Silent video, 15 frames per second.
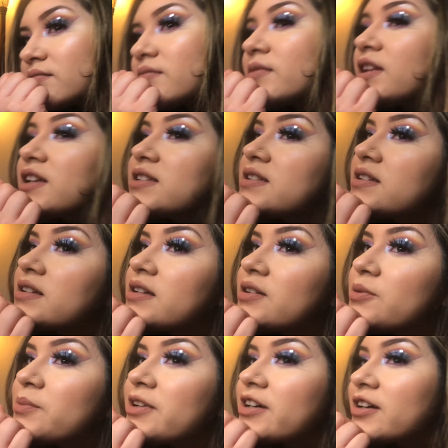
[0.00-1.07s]
Doesn't it? Oh
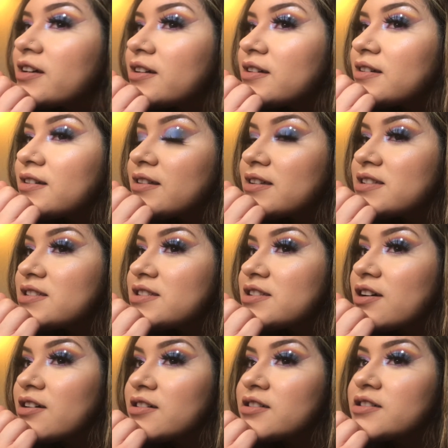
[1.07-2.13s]
my god, the
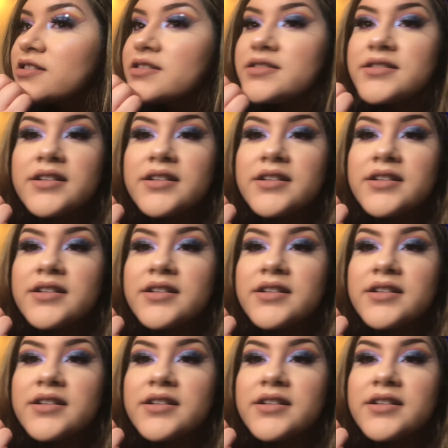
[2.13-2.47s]
stars.